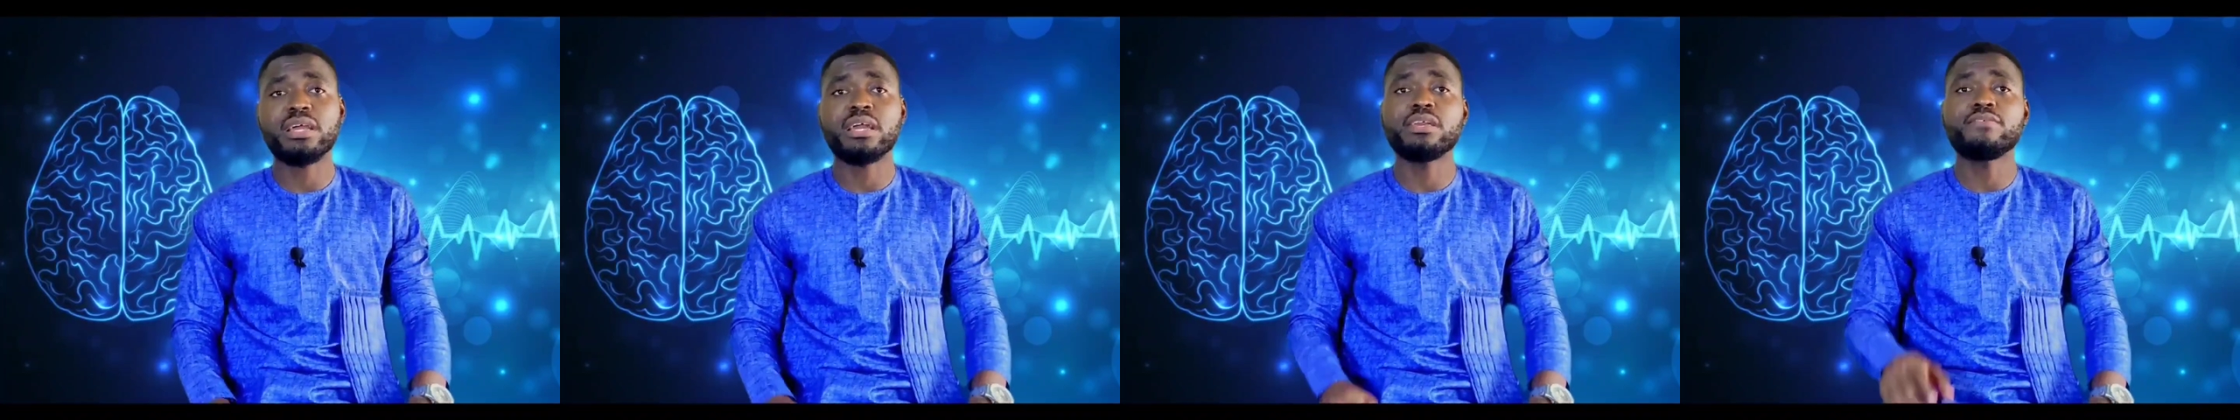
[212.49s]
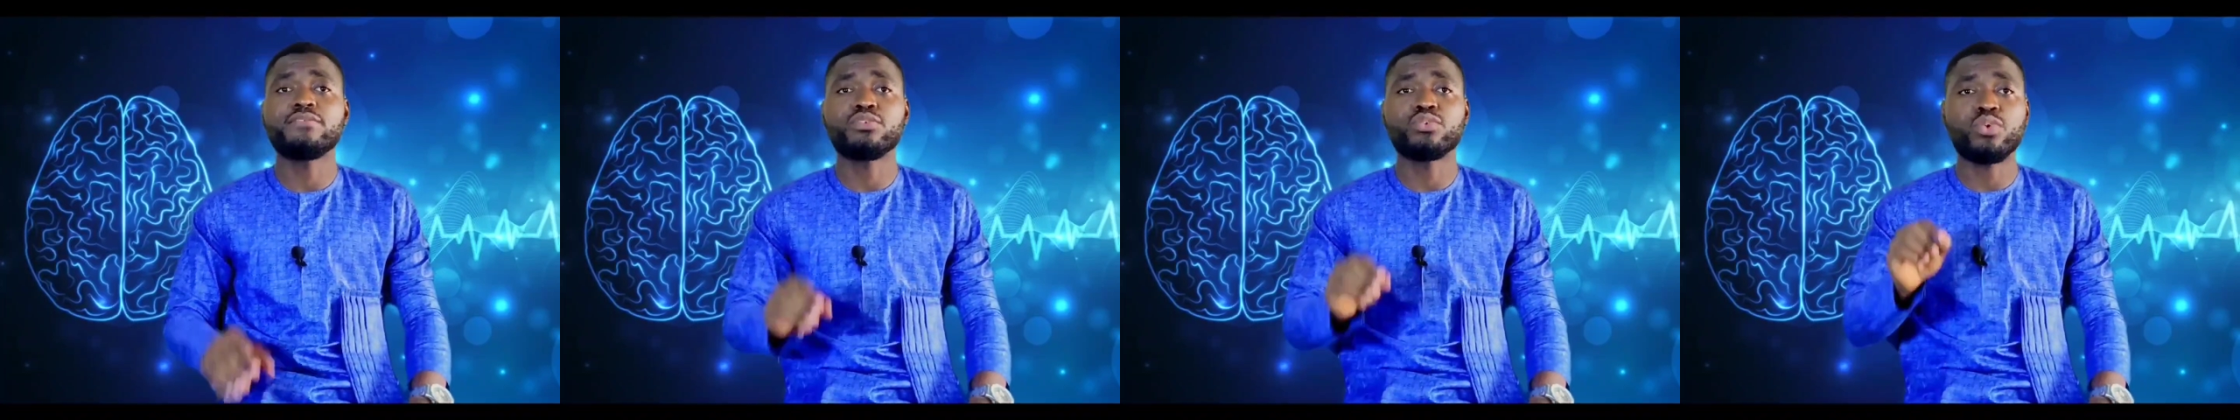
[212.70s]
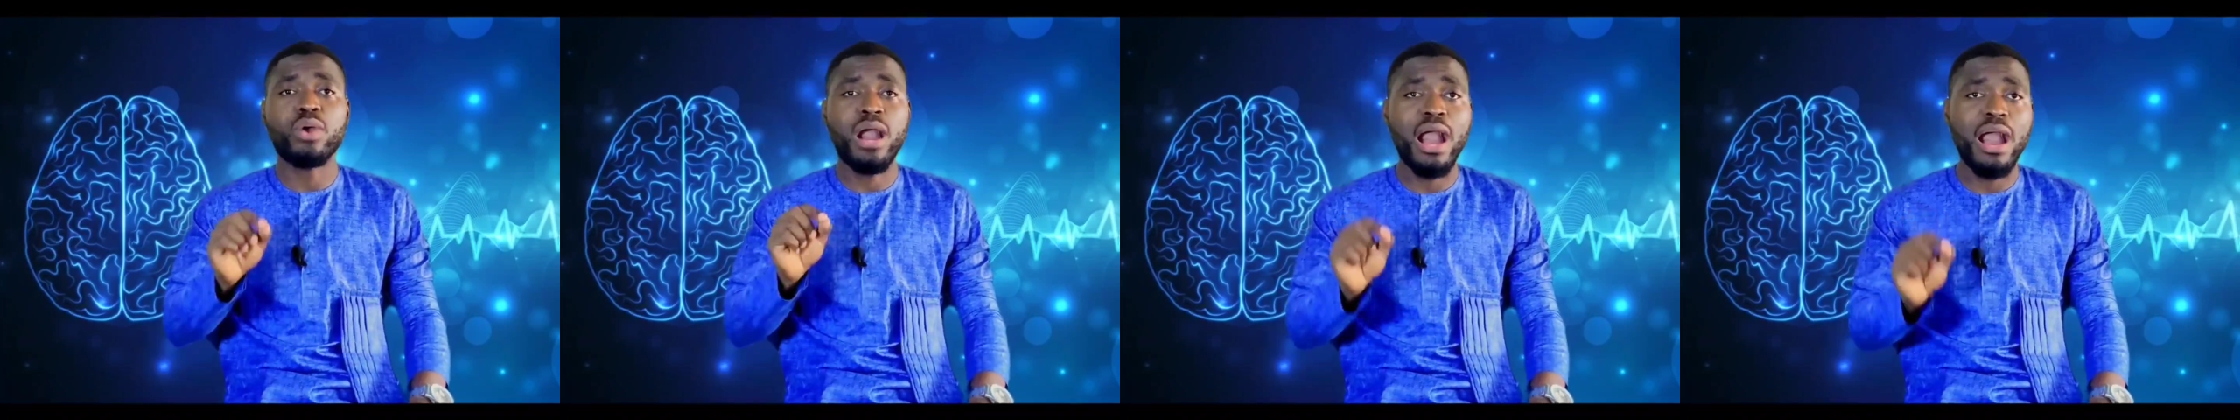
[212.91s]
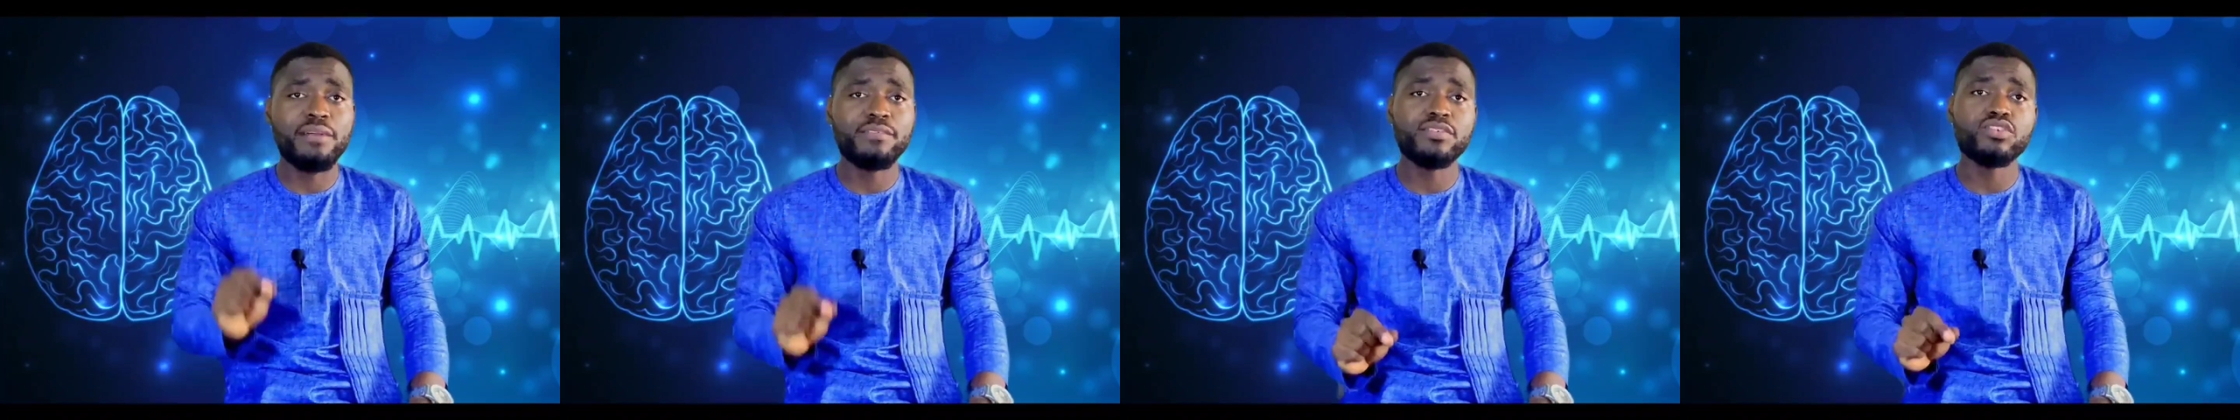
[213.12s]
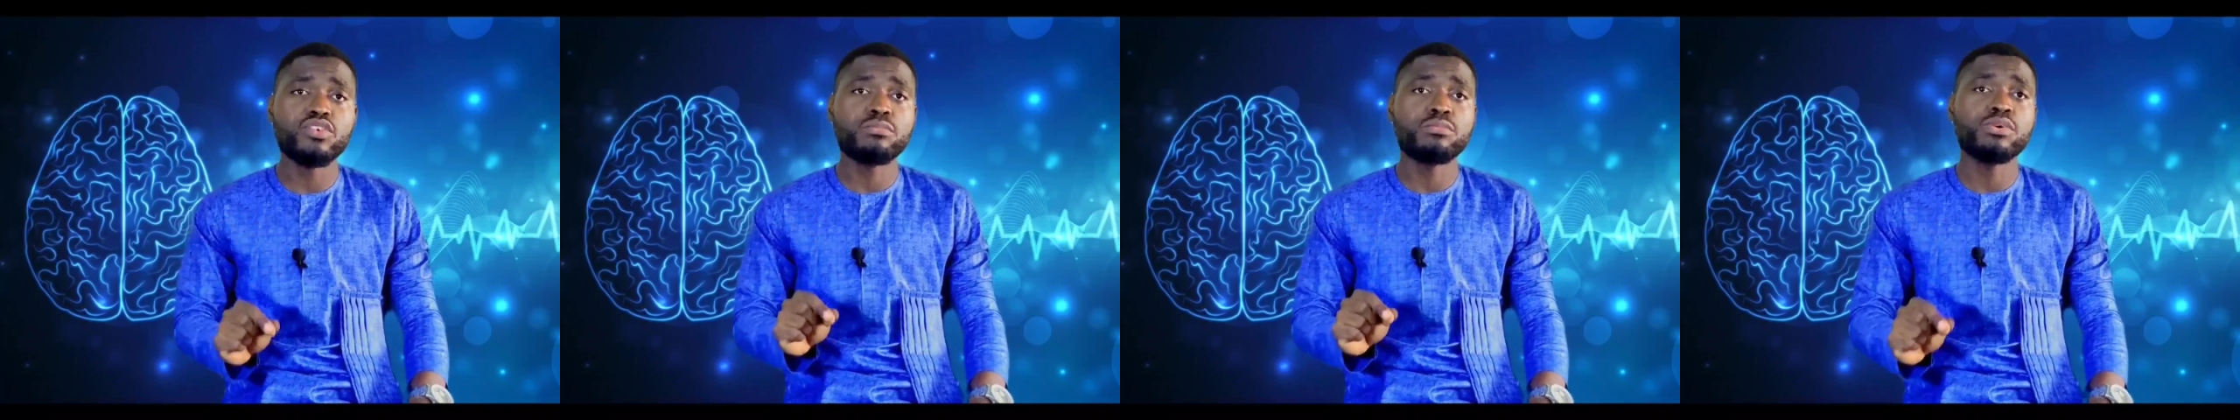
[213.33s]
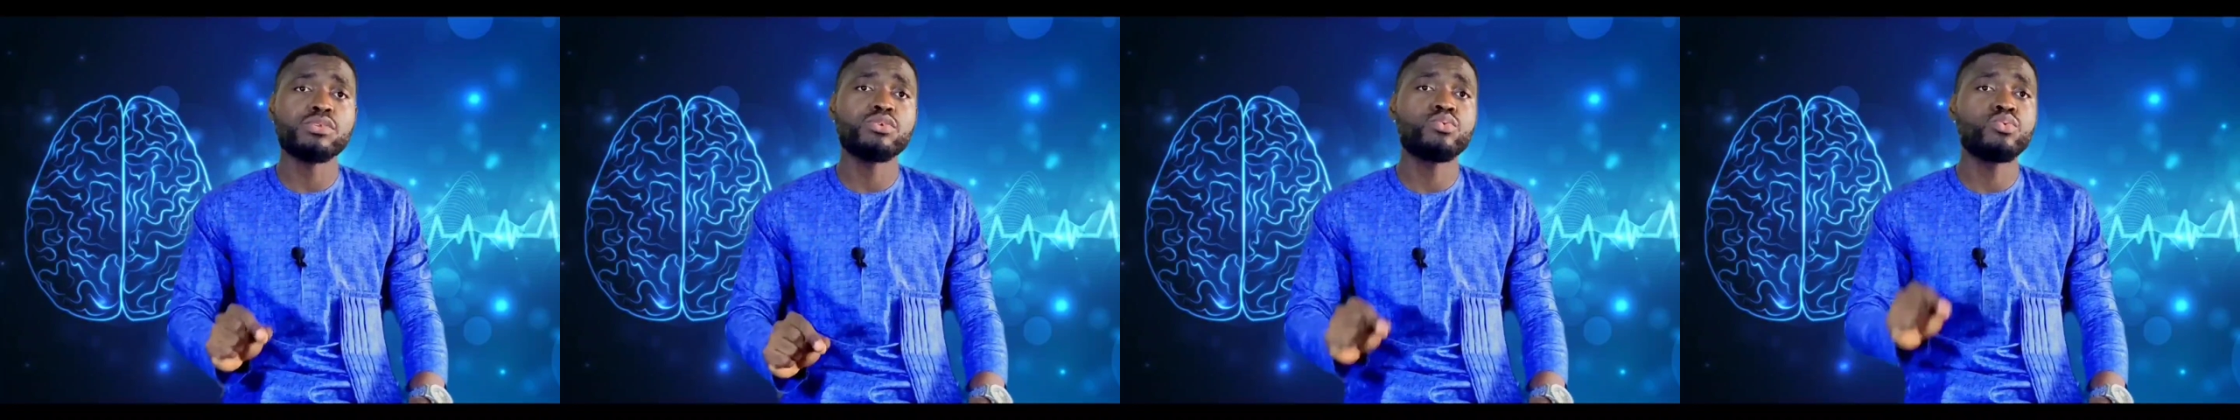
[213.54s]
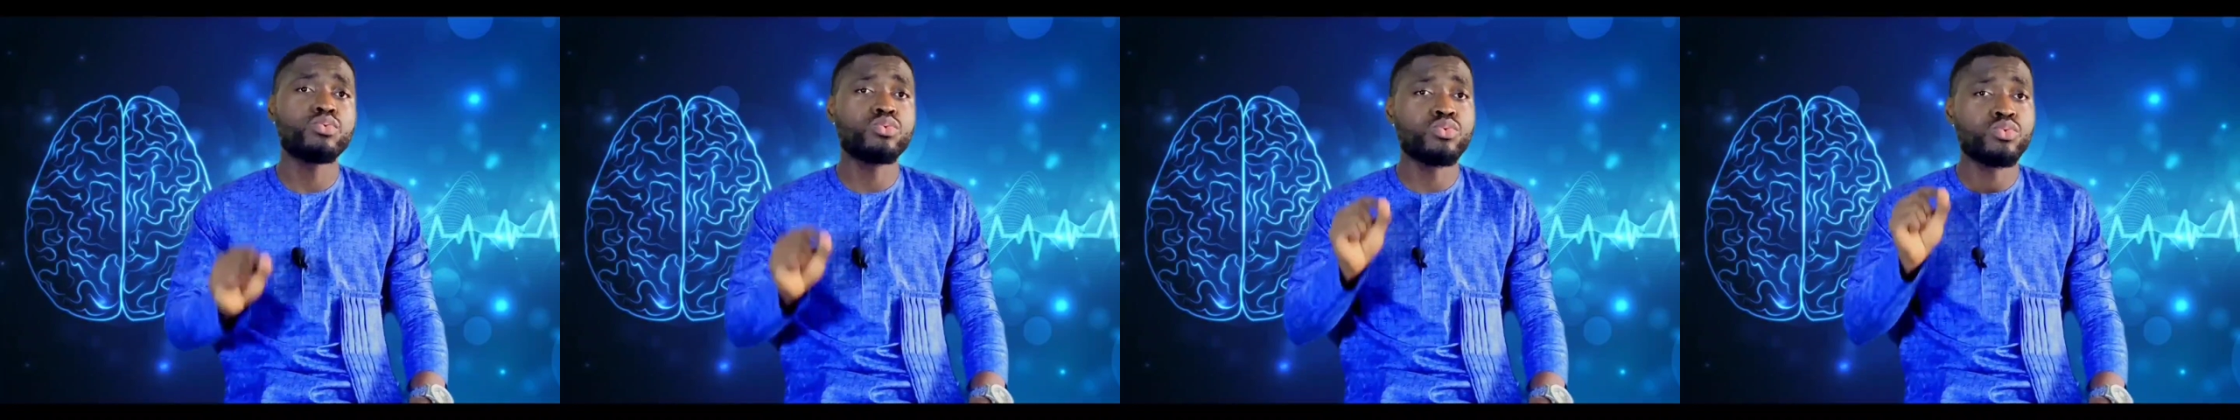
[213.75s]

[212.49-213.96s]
that if you have somebody who